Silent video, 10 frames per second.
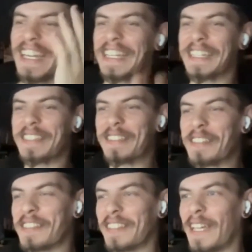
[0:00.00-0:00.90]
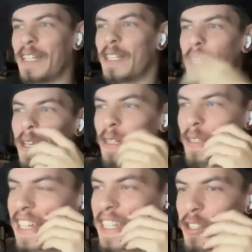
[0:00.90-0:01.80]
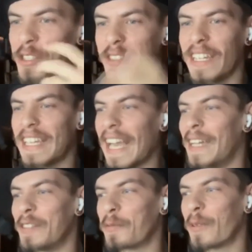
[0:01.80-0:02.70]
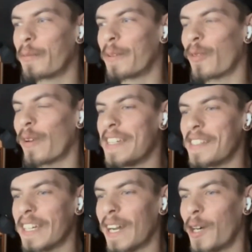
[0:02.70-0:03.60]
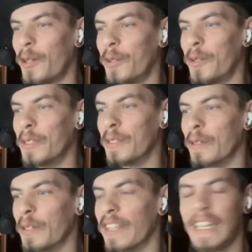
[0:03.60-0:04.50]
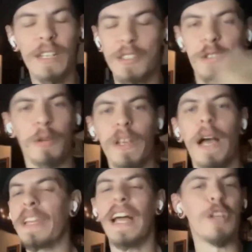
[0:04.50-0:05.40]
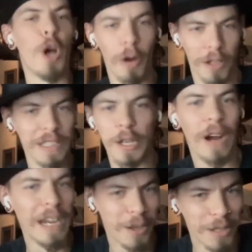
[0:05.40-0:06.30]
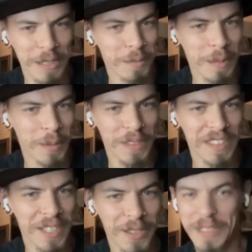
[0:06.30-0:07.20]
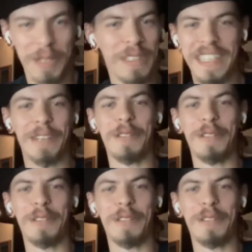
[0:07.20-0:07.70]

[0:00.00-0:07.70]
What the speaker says: funny because it's just like yeah, it's crazy how like it's just like, I mean, I know all these people too. So it's like